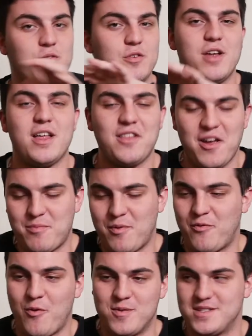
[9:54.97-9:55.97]
They're not live
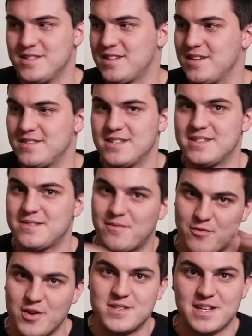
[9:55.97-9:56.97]
performances because it's
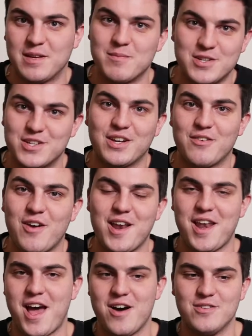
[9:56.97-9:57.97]
freezing in Michigan right
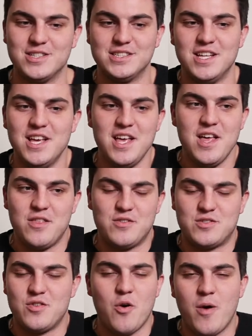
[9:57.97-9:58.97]
now, and there's
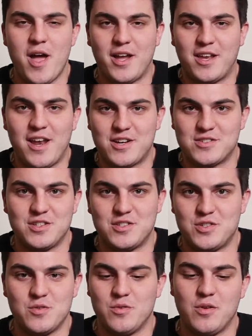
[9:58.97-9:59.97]
no way I can actually
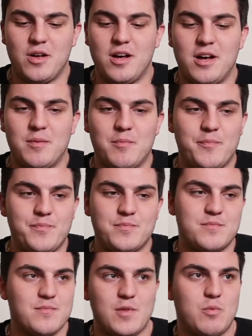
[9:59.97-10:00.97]
shoot
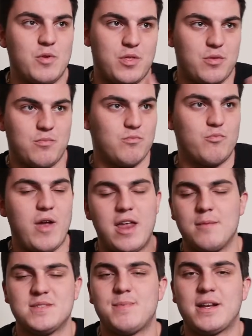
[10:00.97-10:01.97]
with
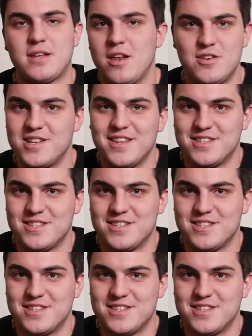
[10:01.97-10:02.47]
random spectators on the